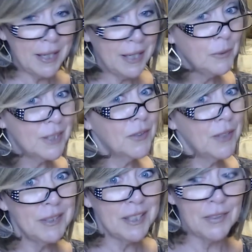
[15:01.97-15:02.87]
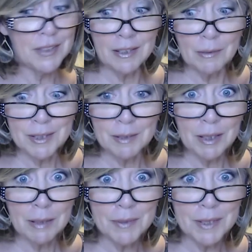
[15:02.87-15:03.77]
anyway, so that was everything that was in
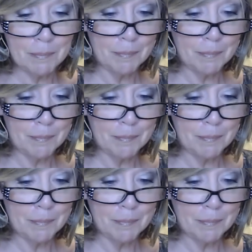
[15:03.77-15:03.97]
my Ipsy